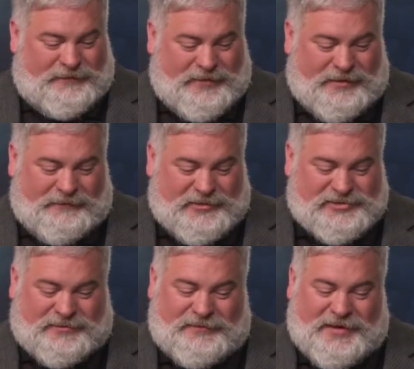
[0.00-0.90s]
our
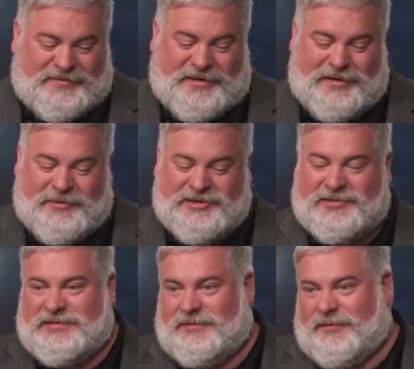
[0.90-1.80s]
visual effects and
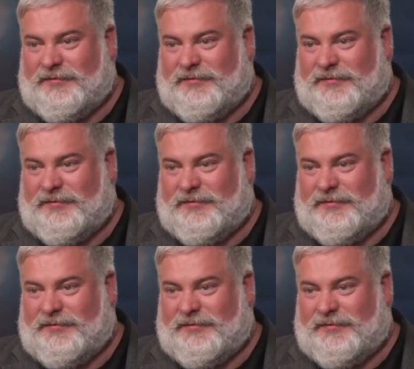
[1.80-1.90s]
animation team at